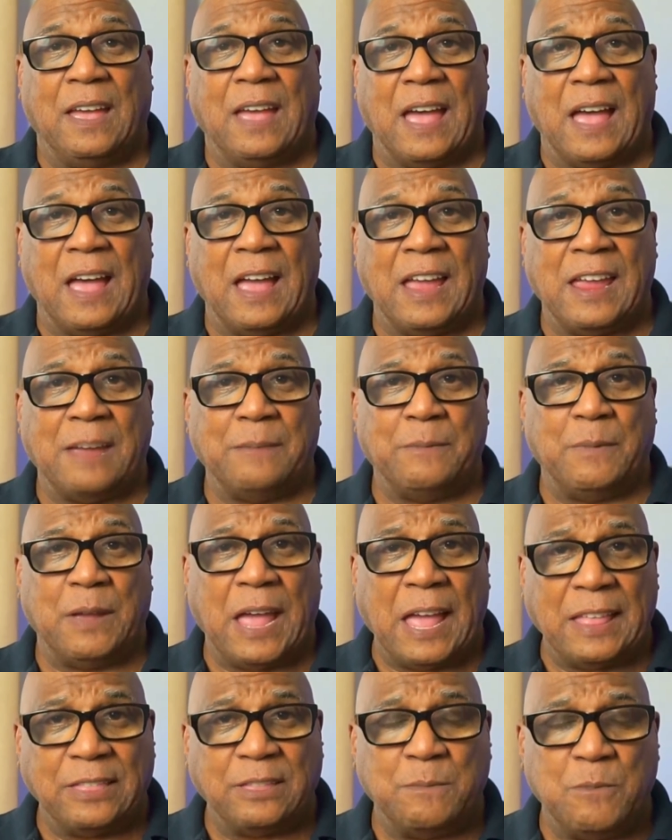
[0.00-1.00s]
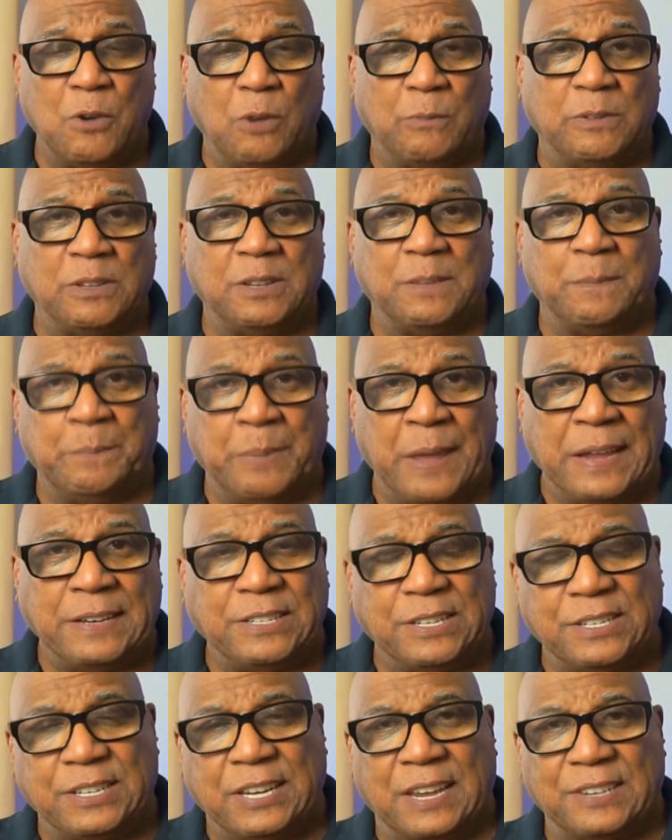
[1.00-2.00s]
I am at the moment
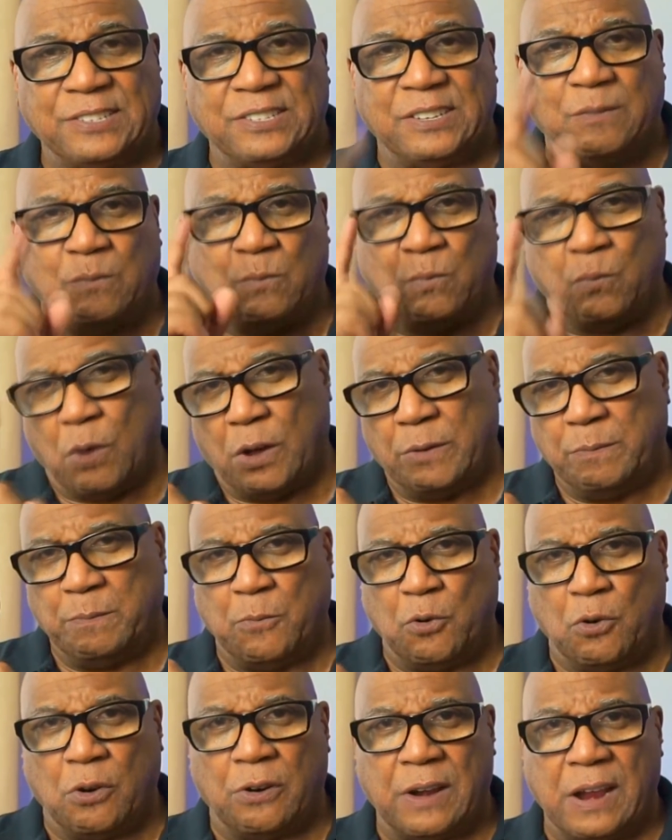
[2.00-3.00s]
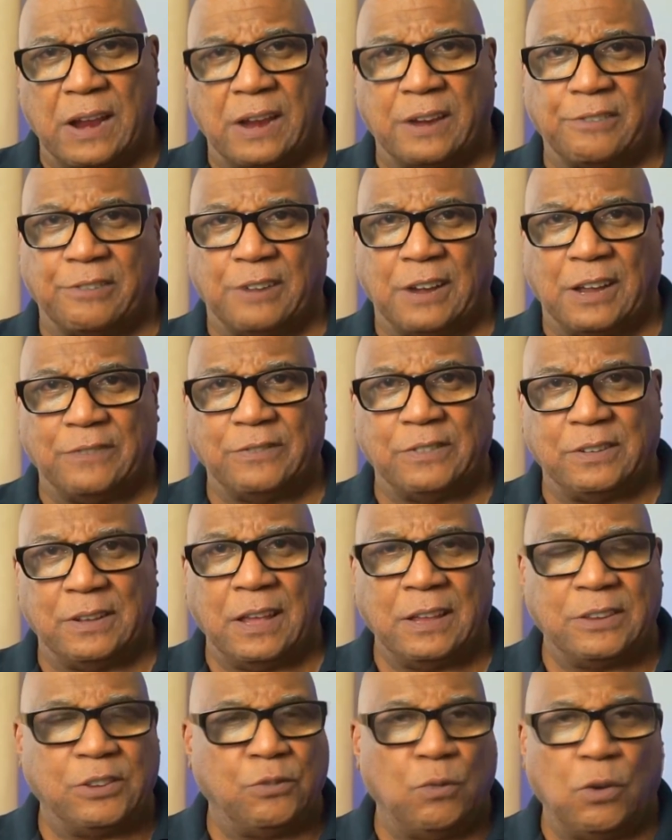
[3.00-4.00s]
beta testing one more aircraft,
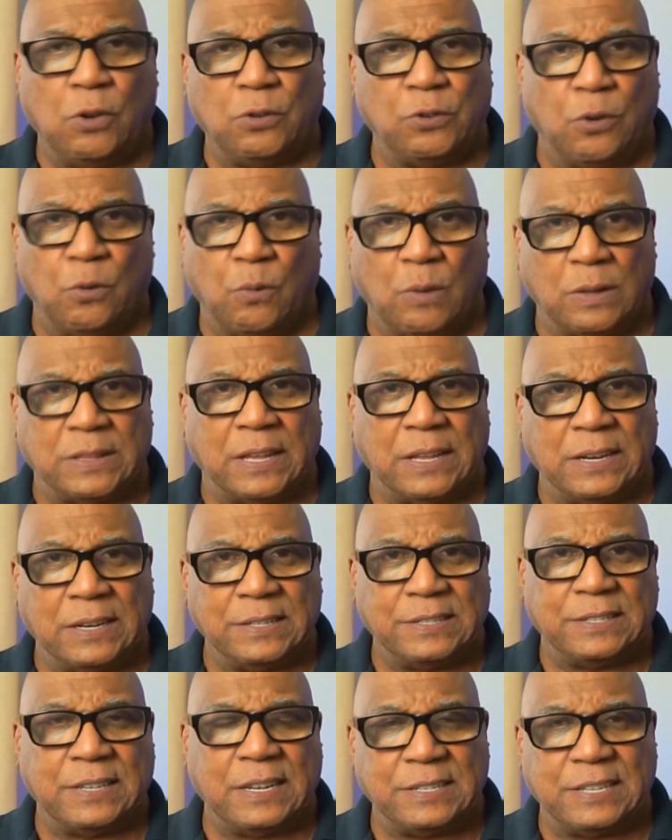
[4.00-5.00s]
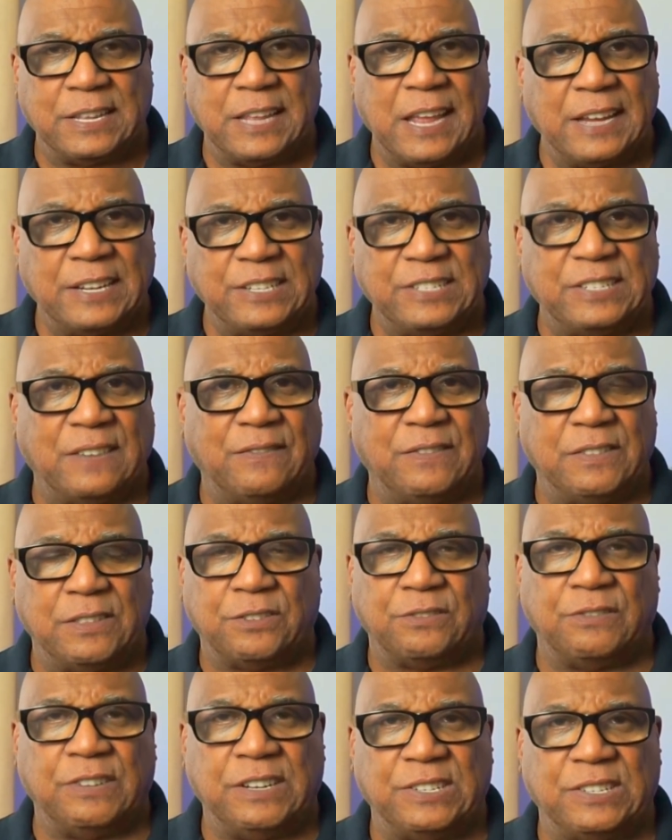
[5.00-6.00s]
and you all know what that is. That's the
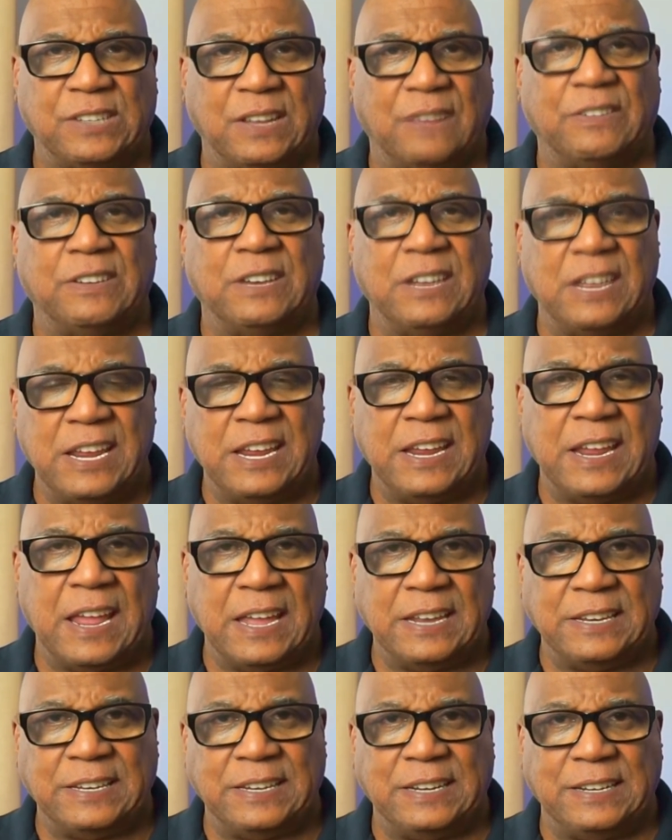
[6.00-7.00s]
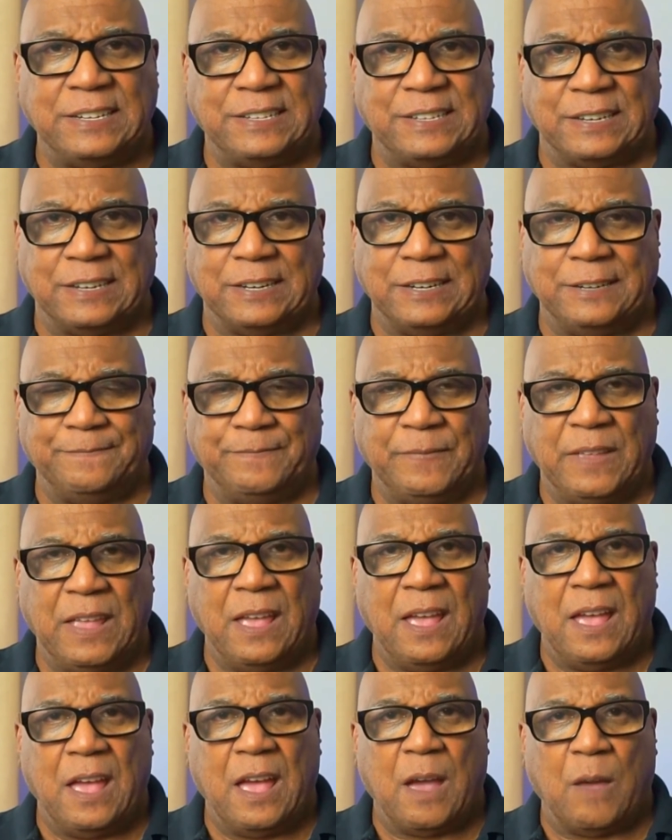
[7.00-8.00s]
X737 EADT.
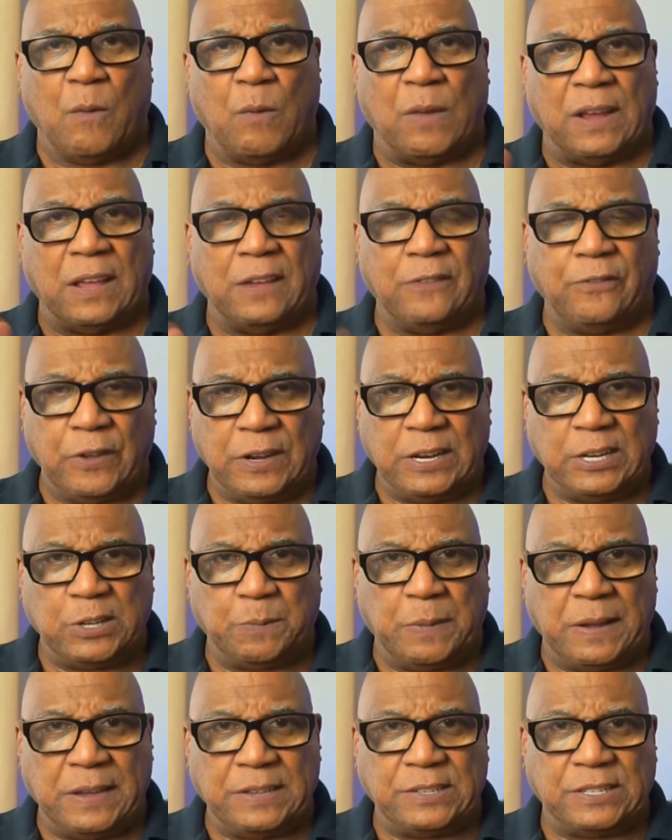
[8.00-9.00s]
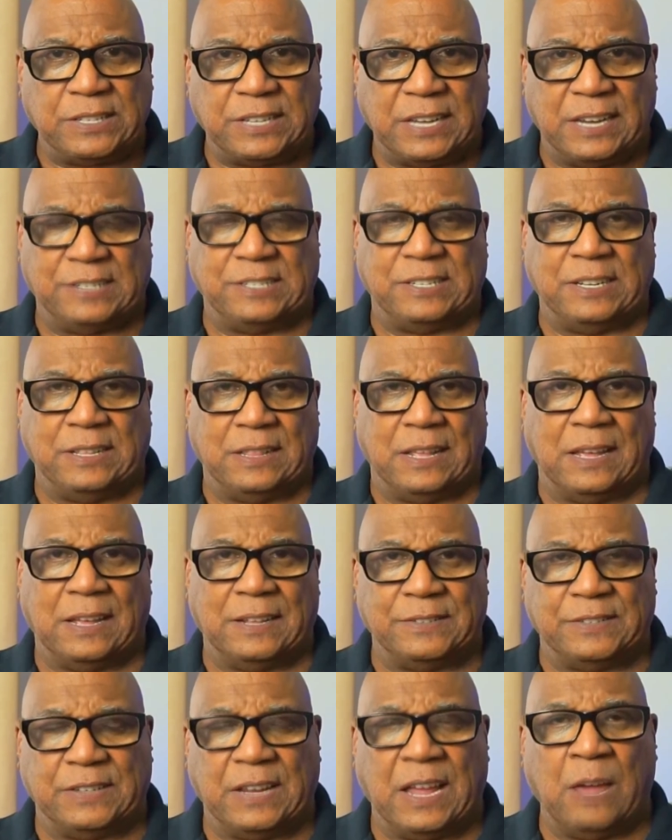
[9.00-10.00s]
When I finish beta testing
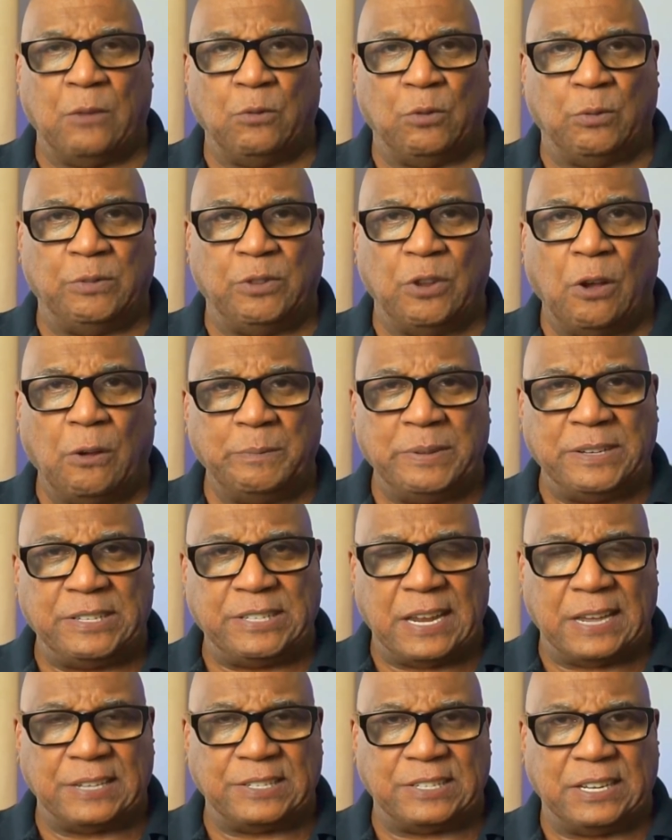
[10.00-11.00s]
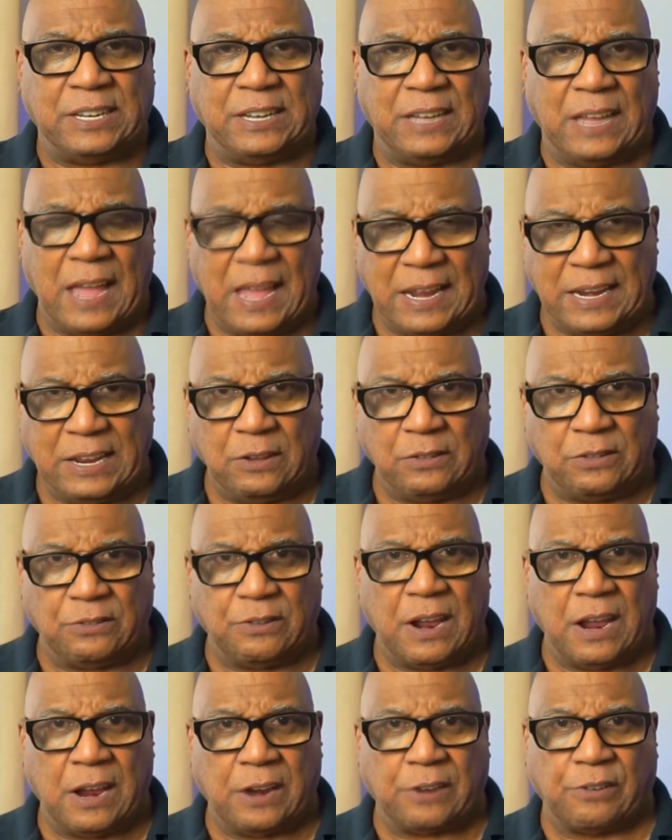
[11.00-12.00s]
that, I will not be testing any other
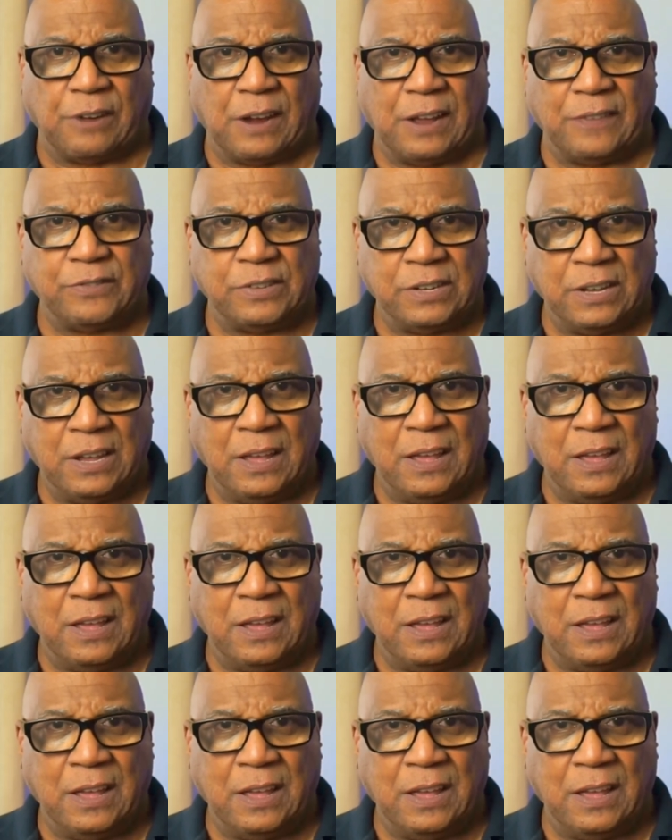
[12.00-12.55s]
aircraft